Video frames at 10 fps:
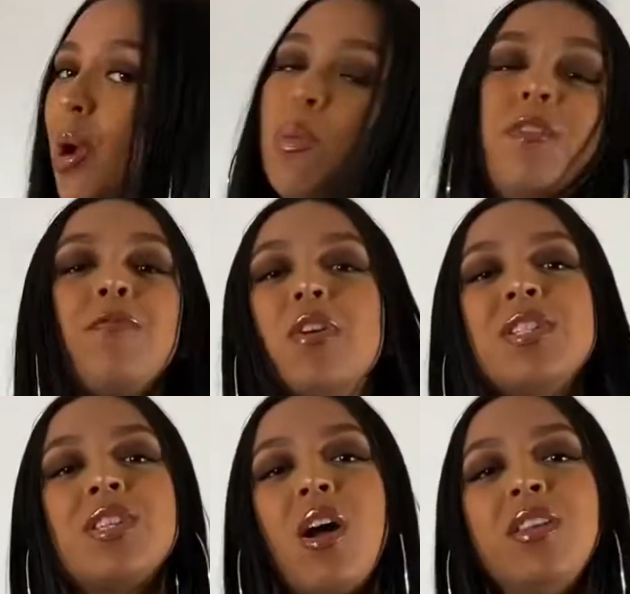we first
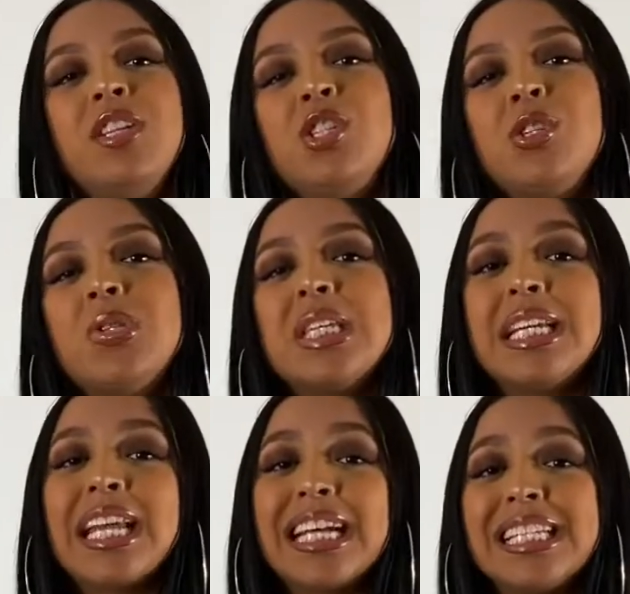saw these shoes in
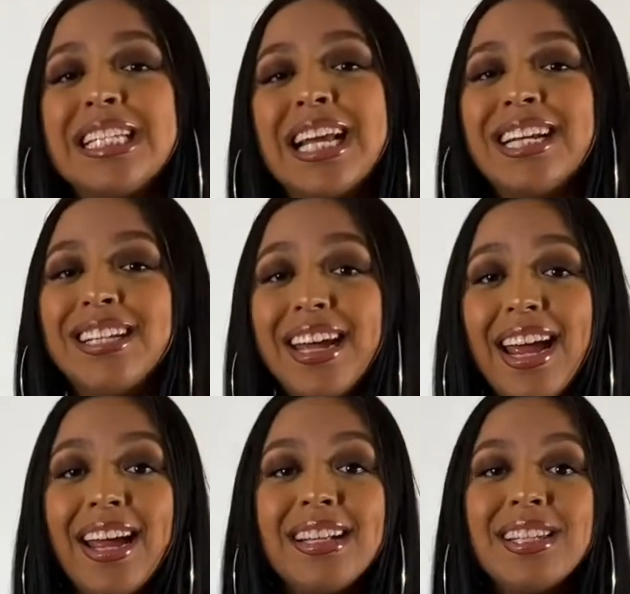
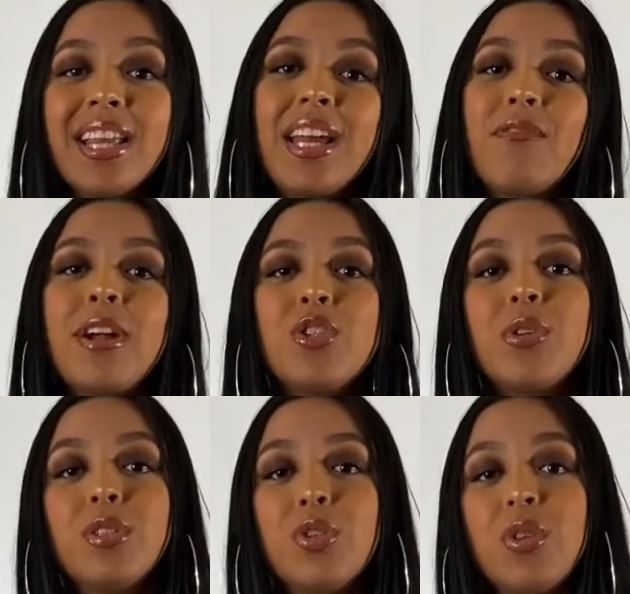1998. They retroed
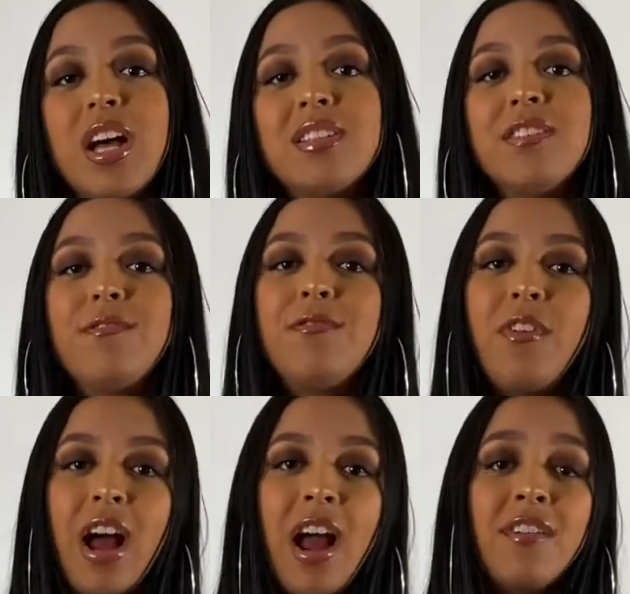in
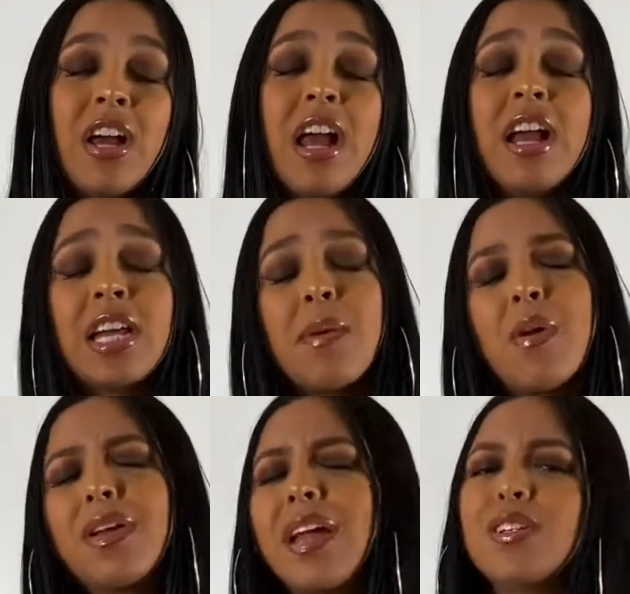2005, came out
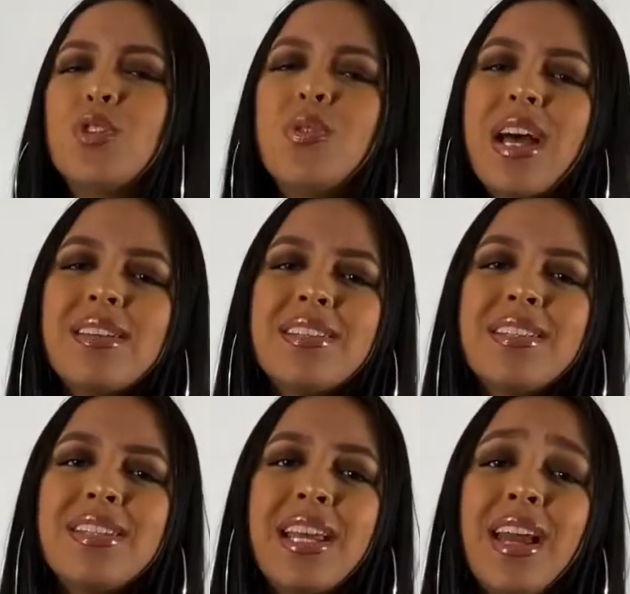again in
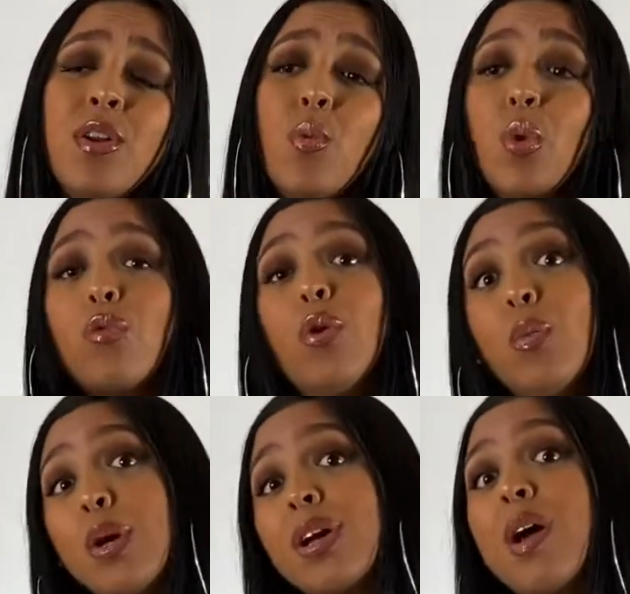2010, were
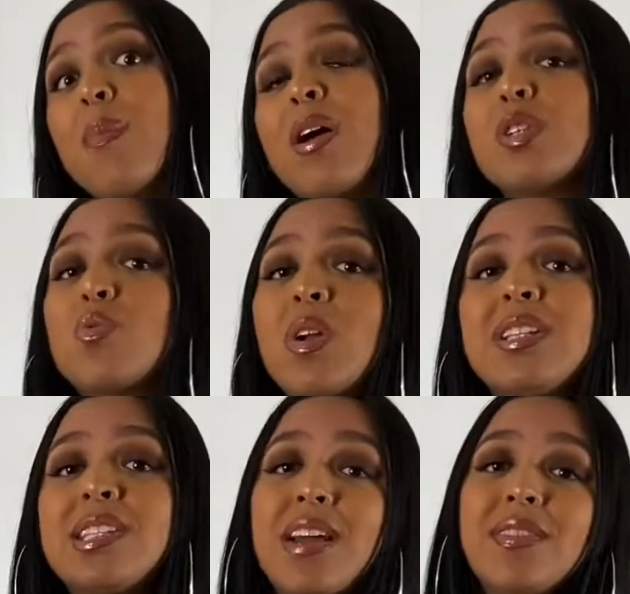rumored to come out in
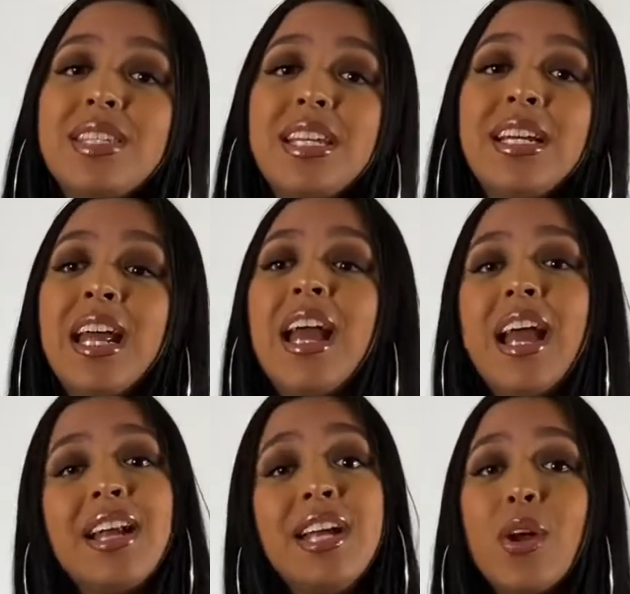2017,
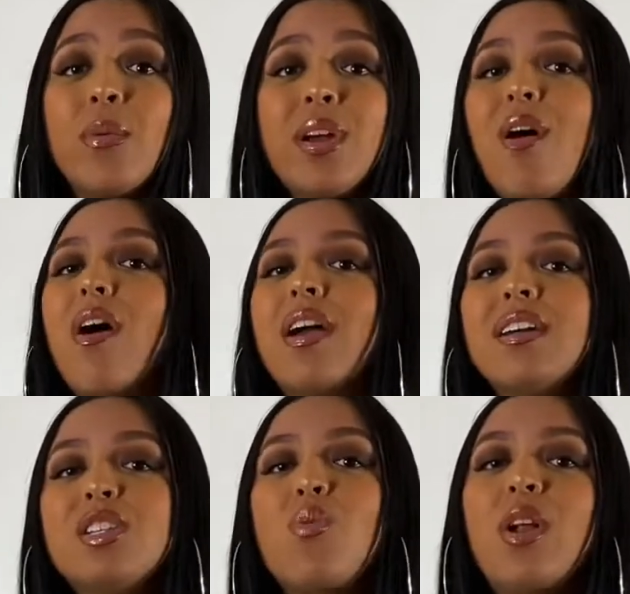and here we are in
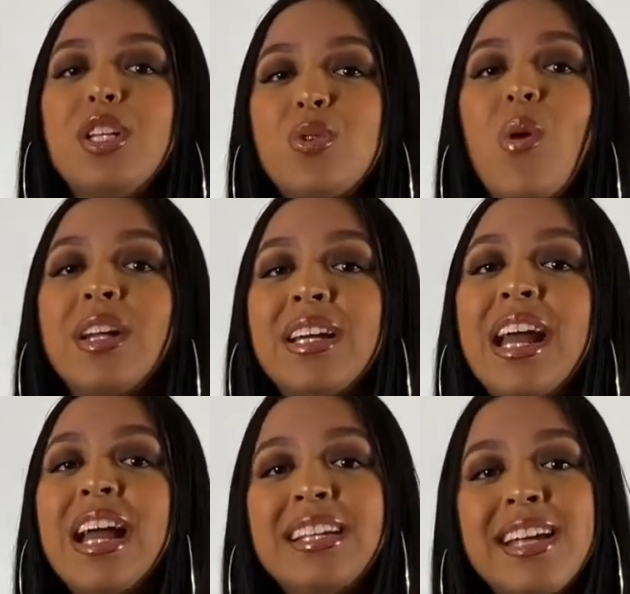2020.
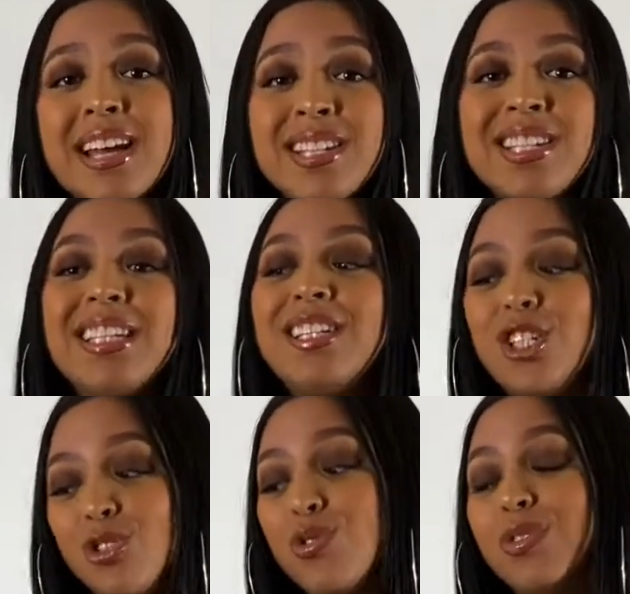Yes, these
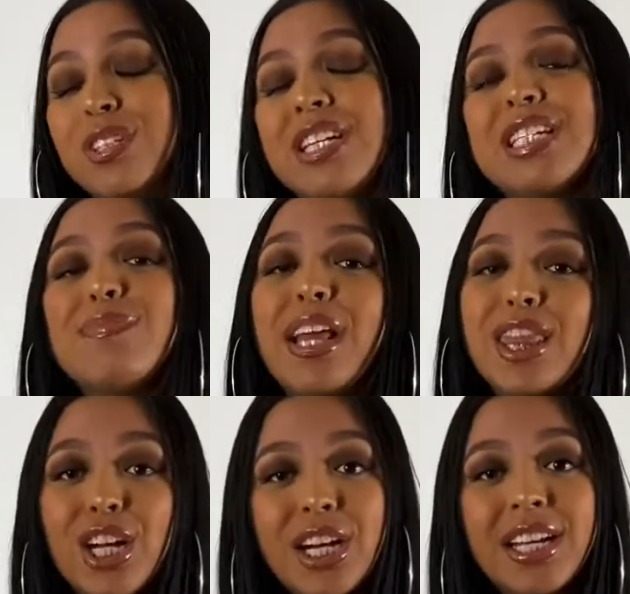shoes released May
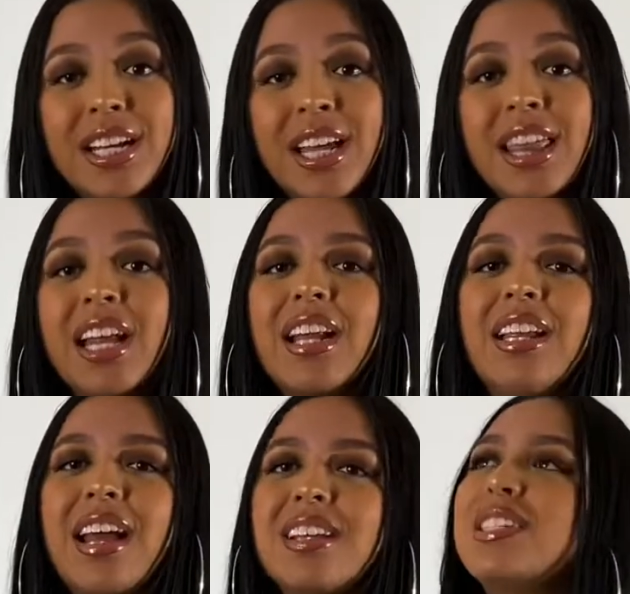30th, and
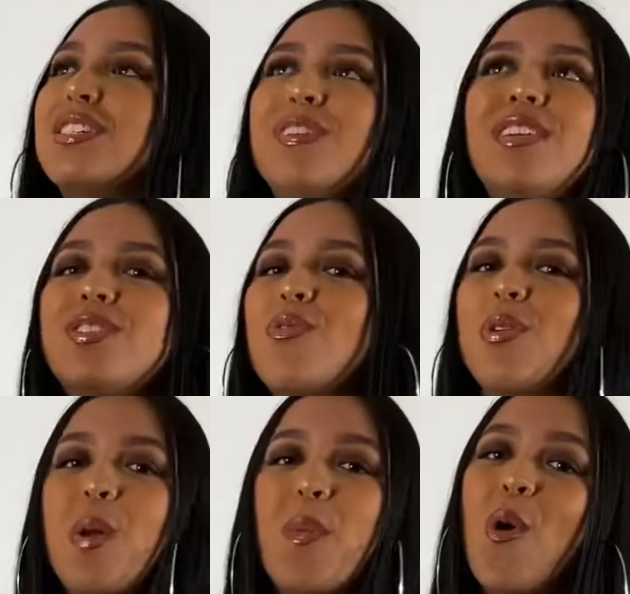yes, this video is going
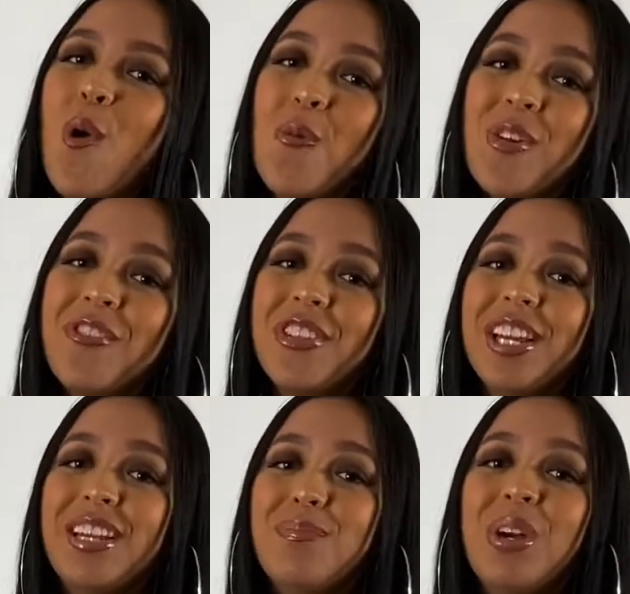up a whole month
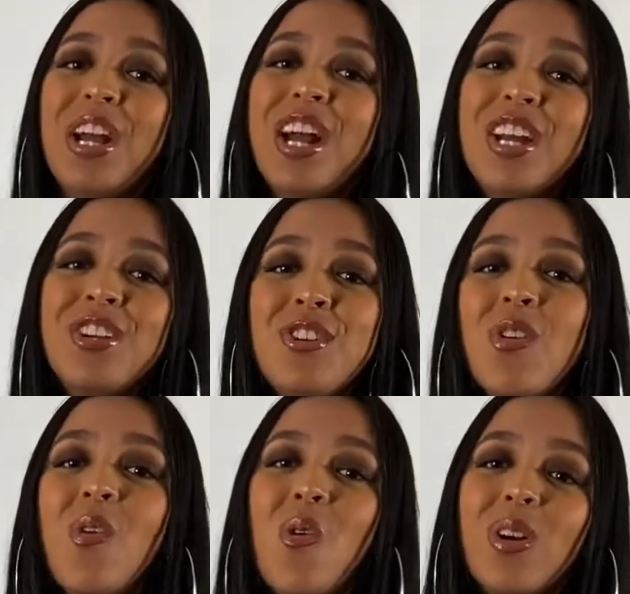late, but you know,
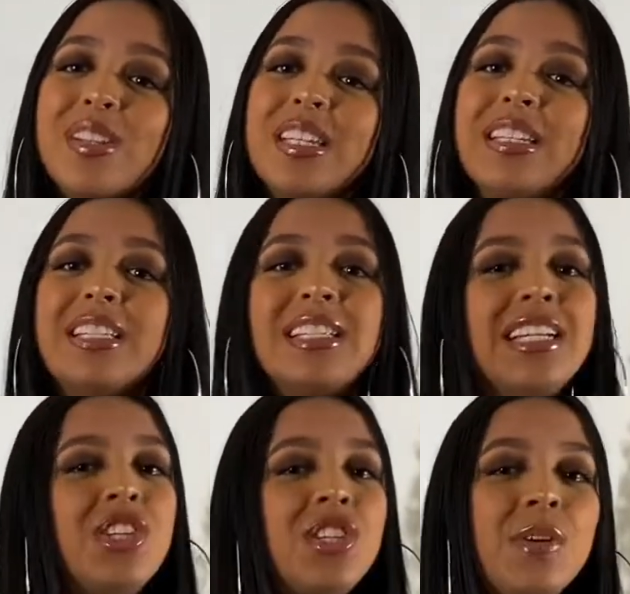quarantine, delayed
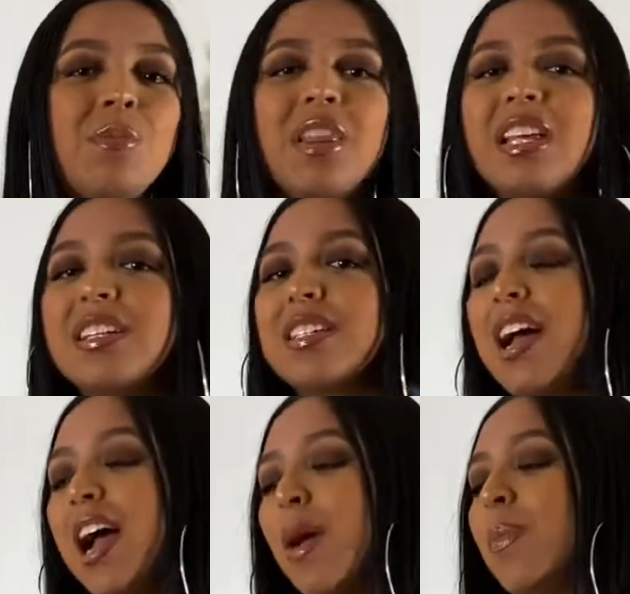shipment, things
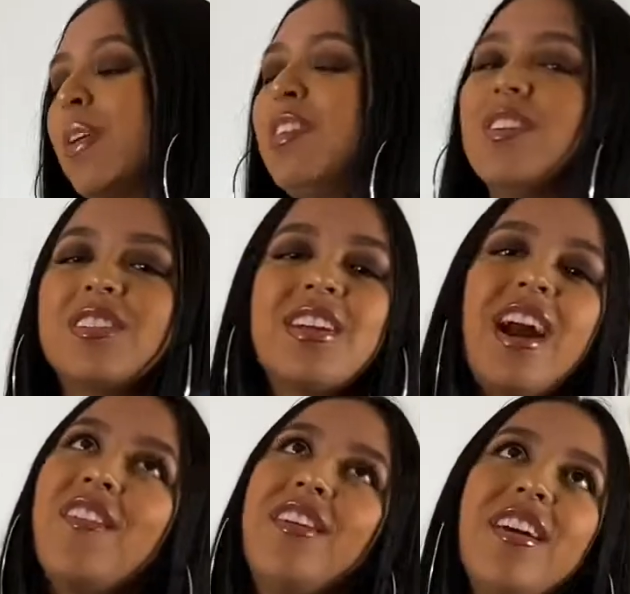happen. You're
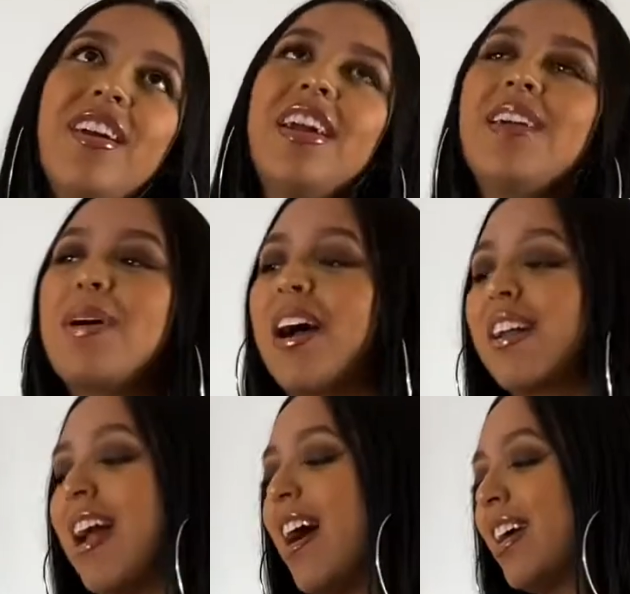tired of hearing about
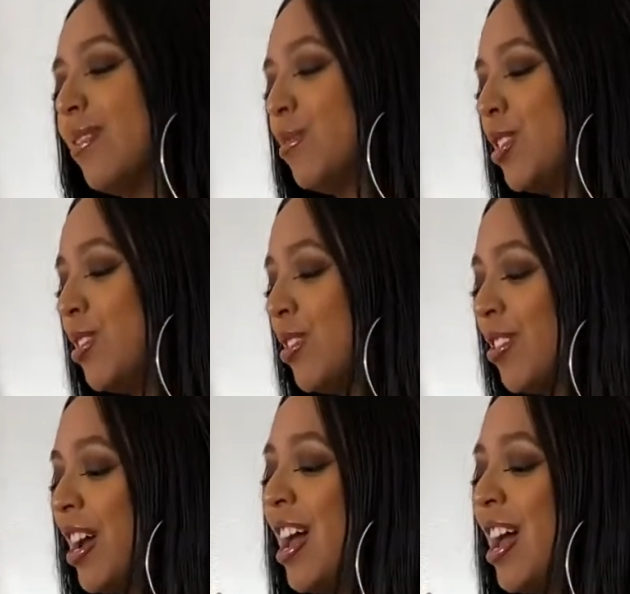it. I am too.